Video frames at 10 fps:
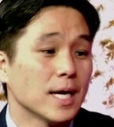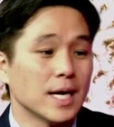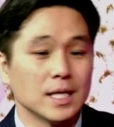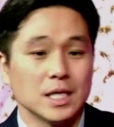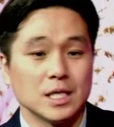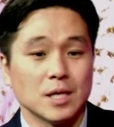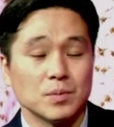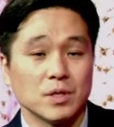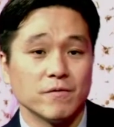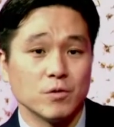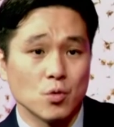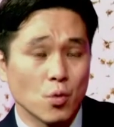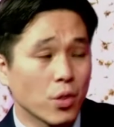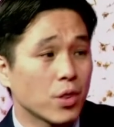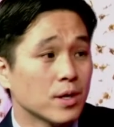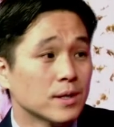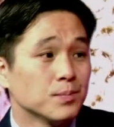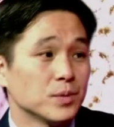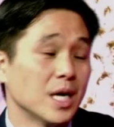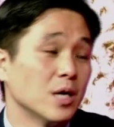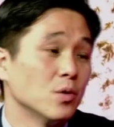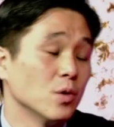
And in terms of youth, now